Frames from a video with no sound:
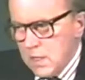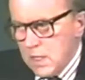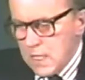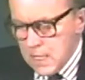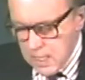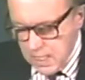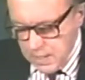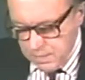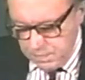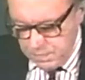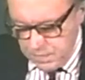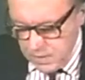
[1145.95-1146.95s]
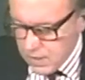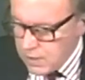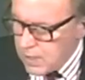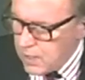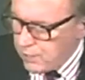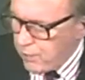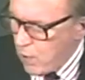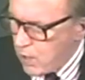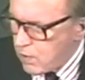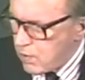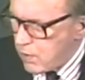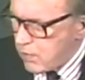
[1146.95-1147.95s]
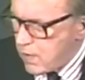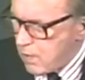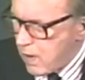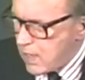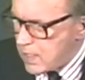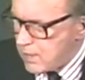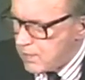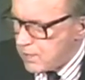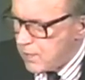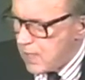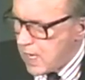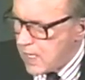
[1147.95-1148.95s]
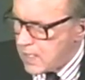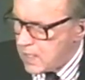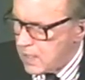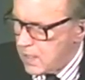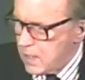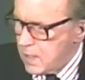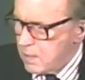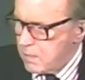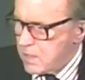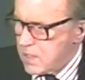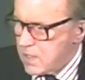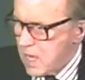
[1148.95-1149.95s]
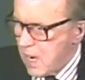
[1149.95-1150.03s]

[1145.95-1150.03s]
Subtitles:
The 403 relatives of the late Mrs.